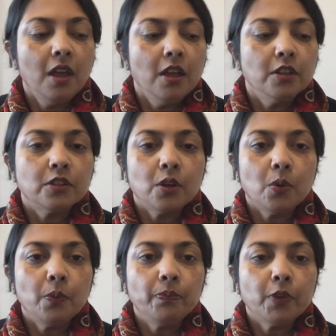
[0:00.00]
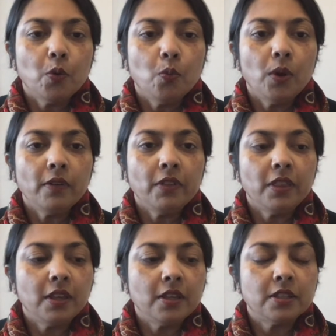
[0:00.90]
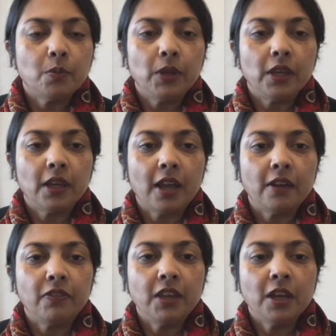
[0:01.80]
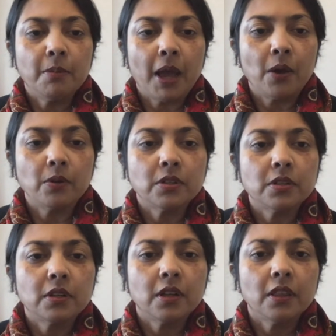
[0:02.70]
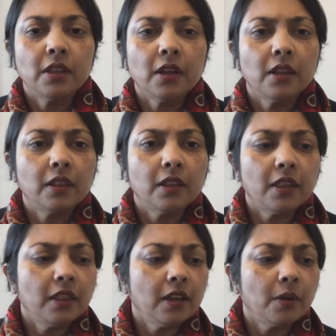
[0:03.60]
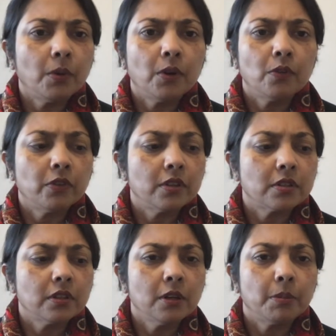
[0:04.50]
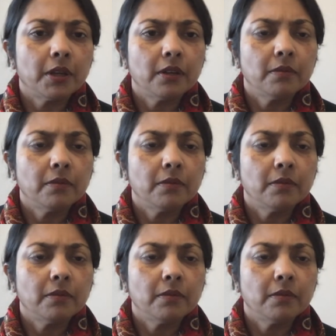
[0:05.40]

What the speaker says: So one of the things that we can kind of think about, I think I went over this a little bit.